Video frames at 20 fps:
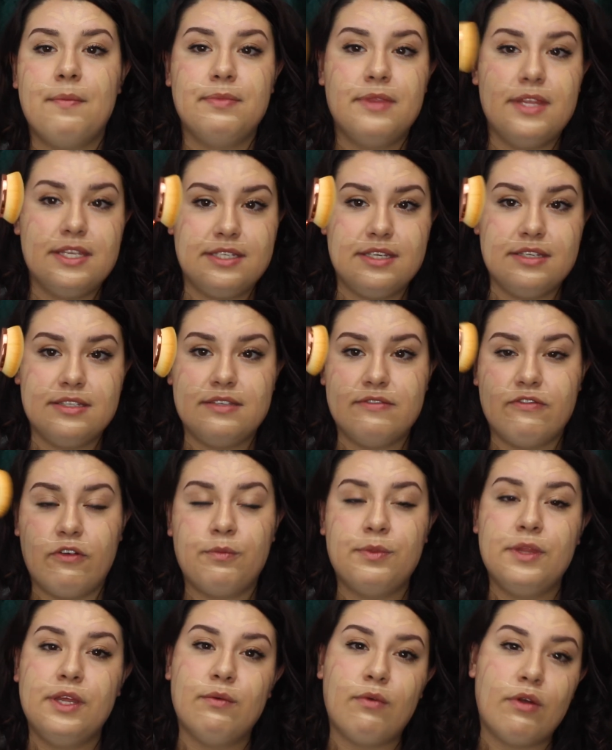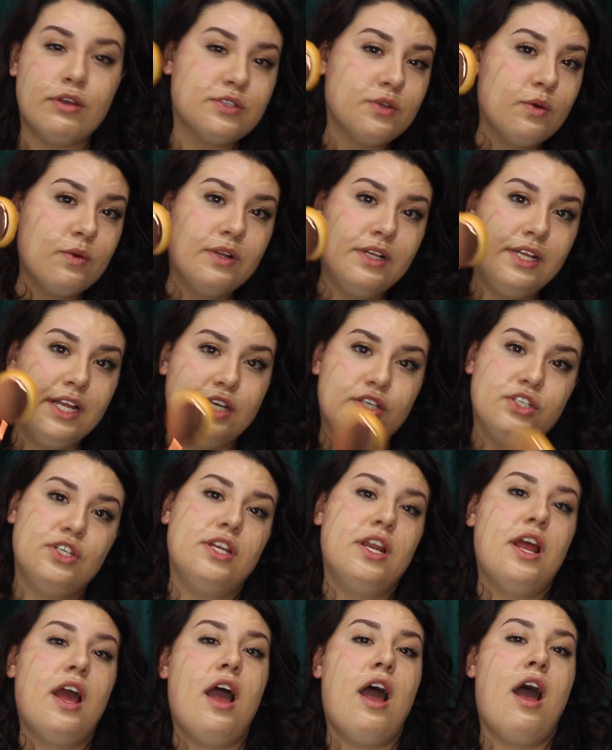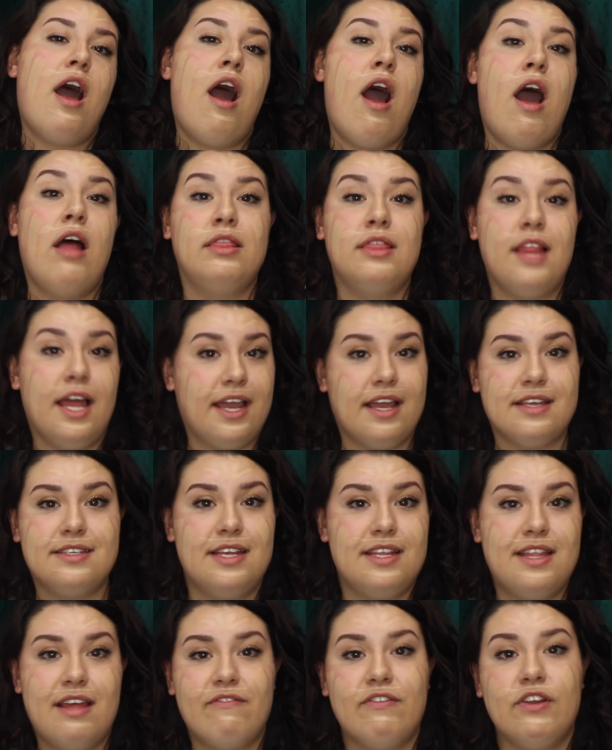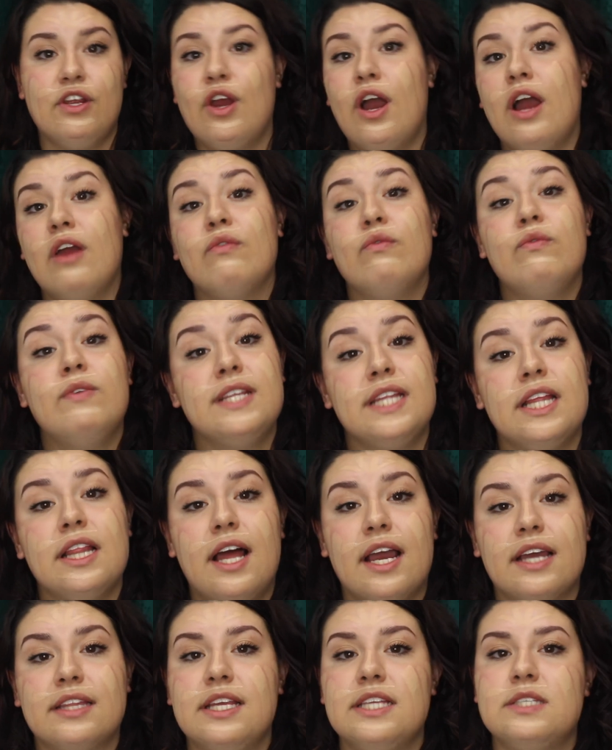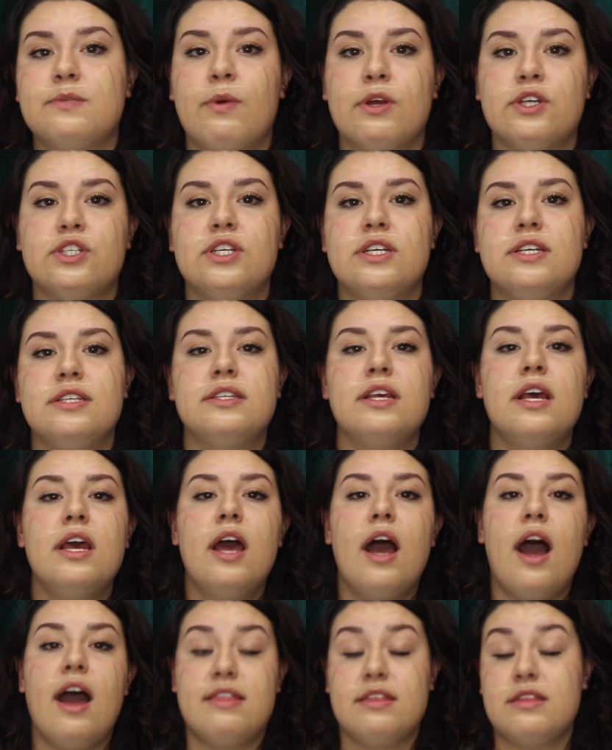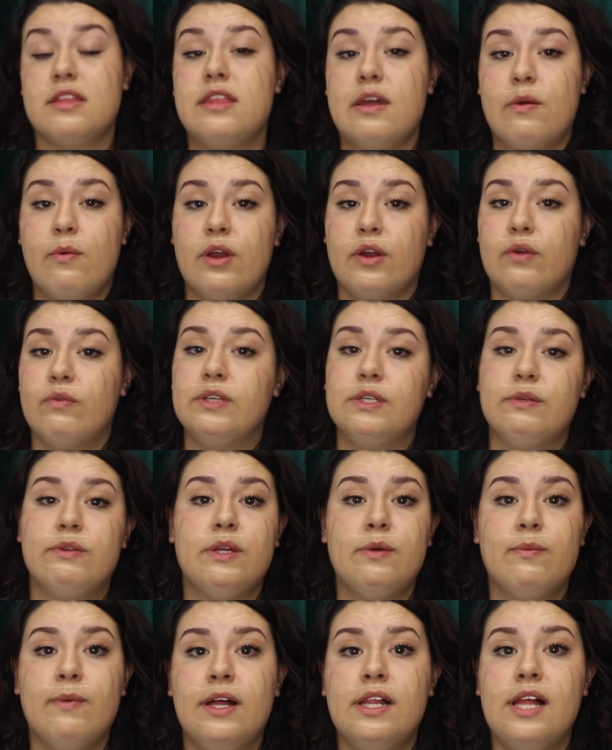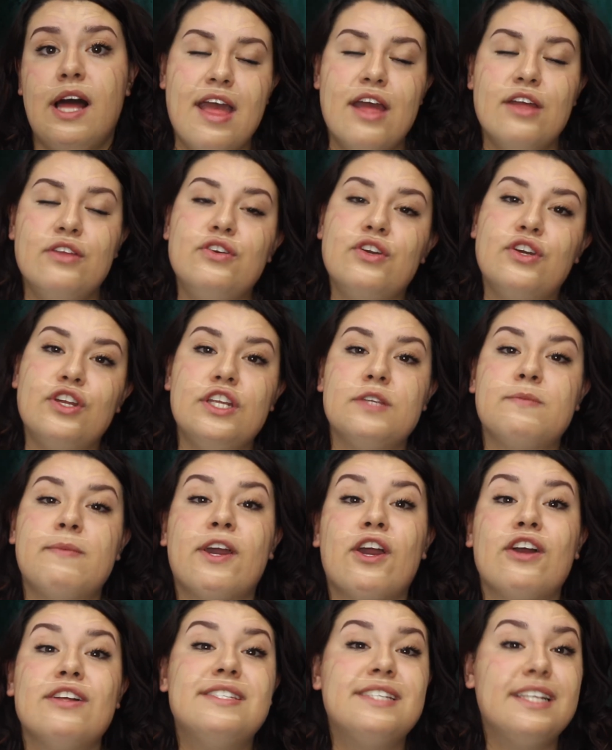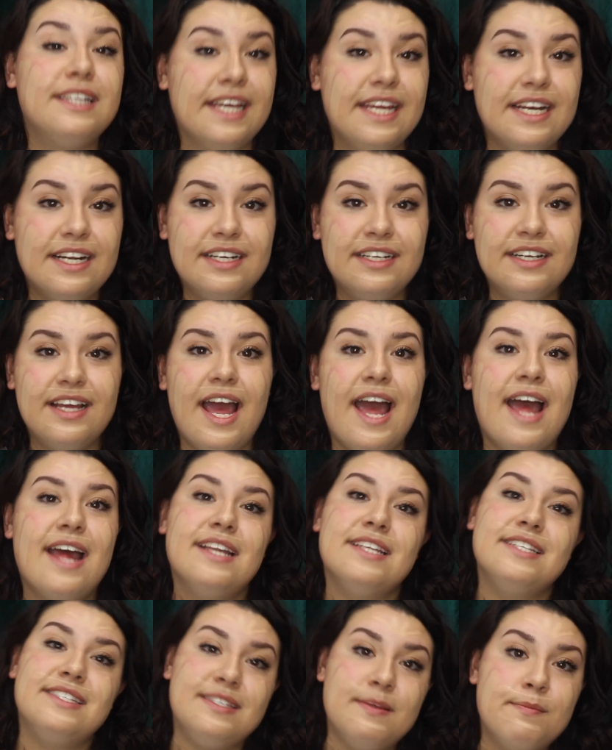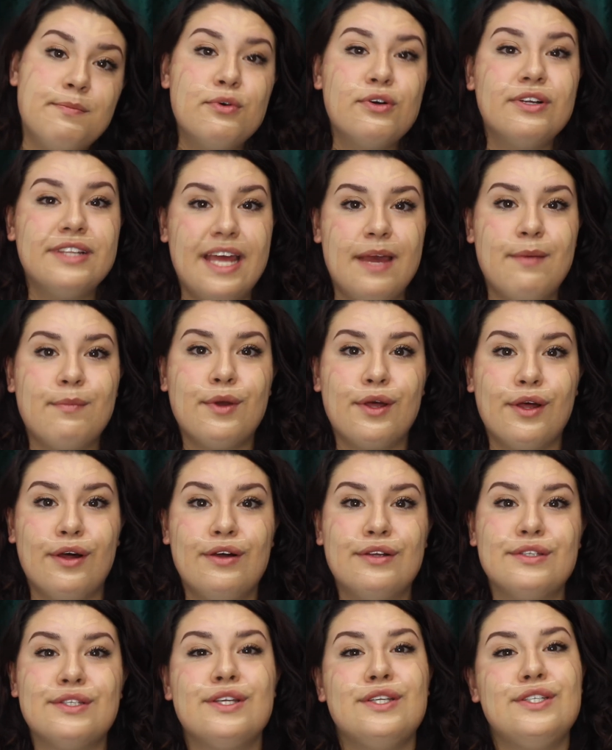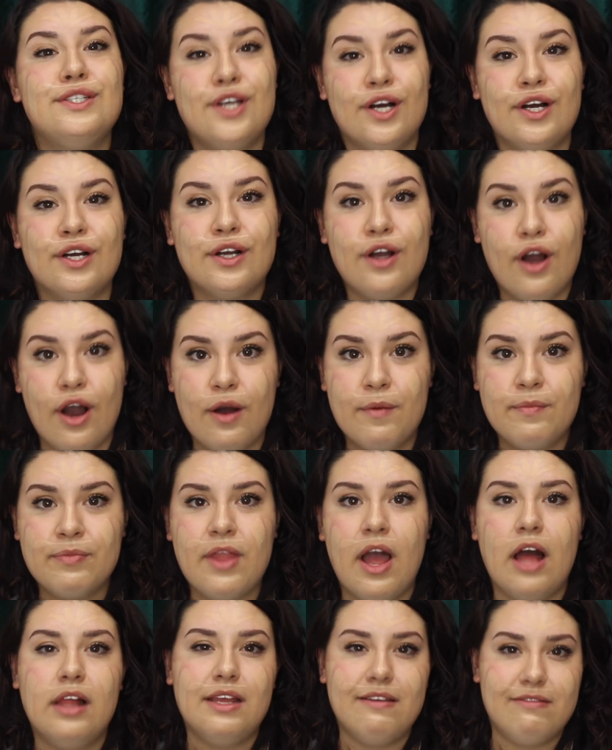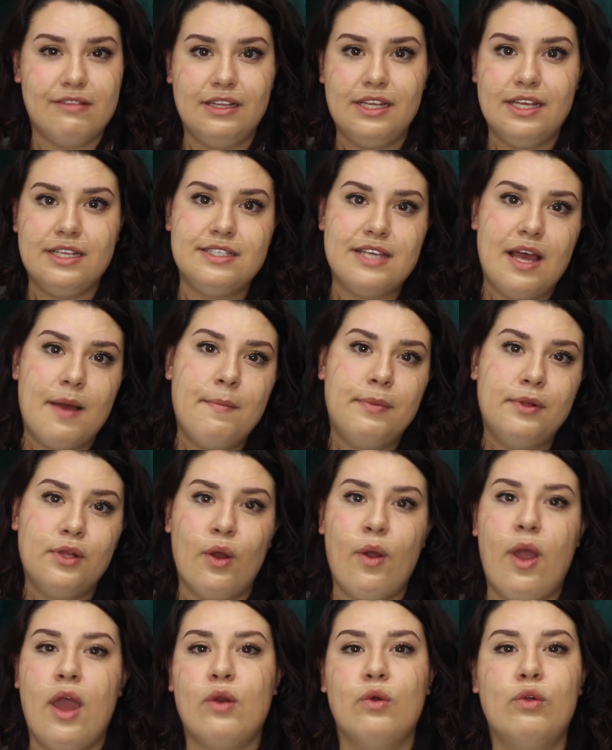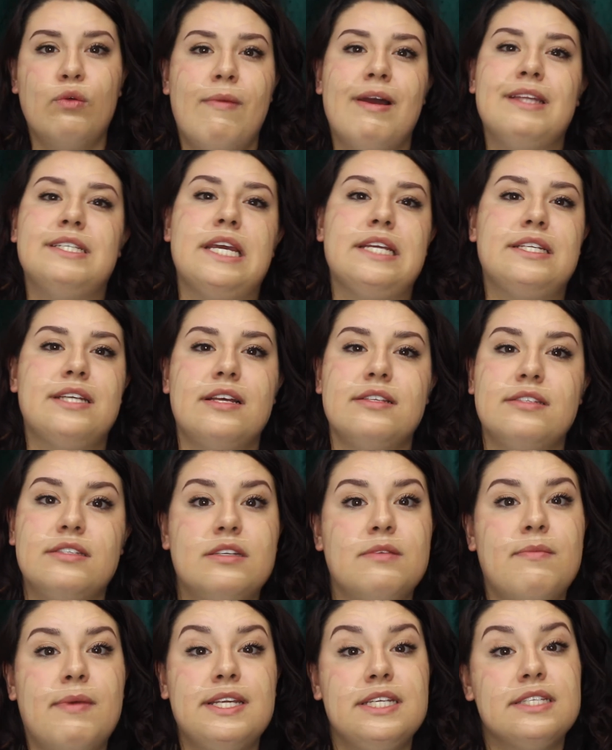This is from the Rosewater collection. Like I said in that video, I really like these brushes. I think they work really, really well. You can use my code Celina at simpleglamgirls.com. I'll leave a link down below and all my details to my